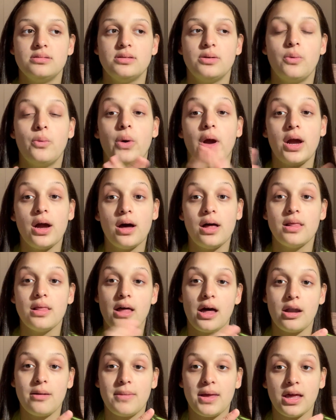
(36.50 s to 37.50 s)
wear a
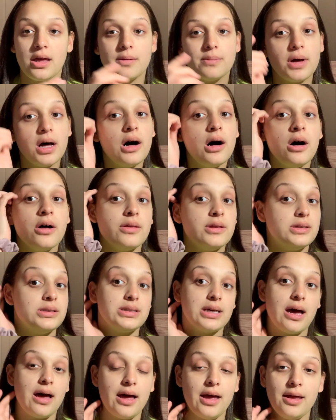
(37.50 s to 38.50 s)
lot of makeup all the
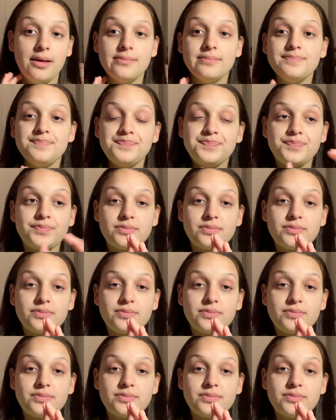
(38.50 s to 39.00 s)
time.